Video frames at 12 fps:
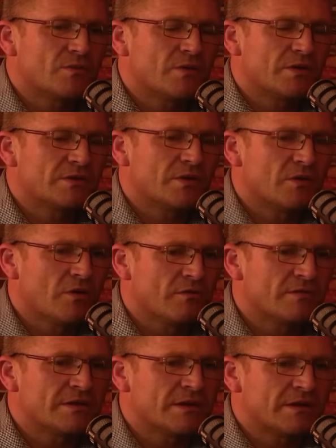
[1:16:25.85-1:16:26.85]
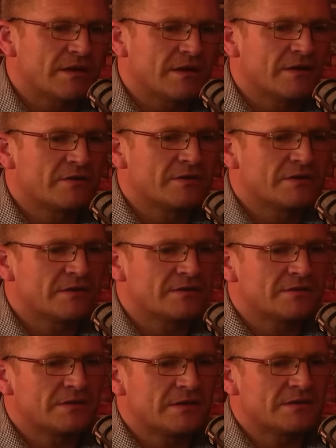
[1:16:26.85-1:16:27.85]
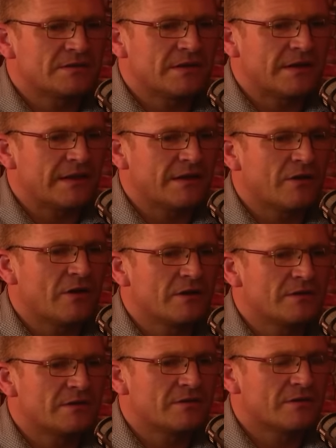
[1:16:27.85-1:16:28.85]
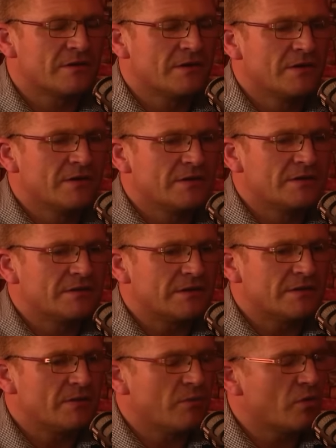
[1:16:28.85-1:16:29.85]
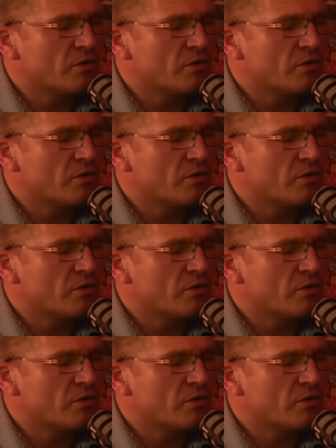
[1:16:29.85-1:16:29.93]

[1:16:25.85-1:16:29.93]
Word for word: where they're loving and caring and, and they get all their the, the